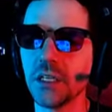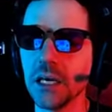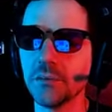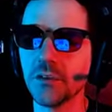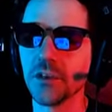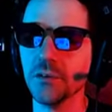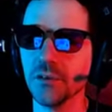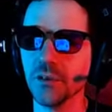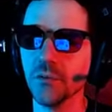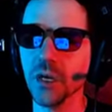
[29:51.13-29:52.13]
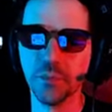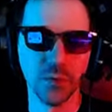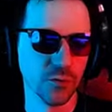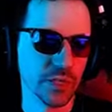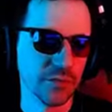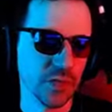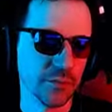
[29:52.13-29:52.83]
I'm just going to use the whip or whatever I'm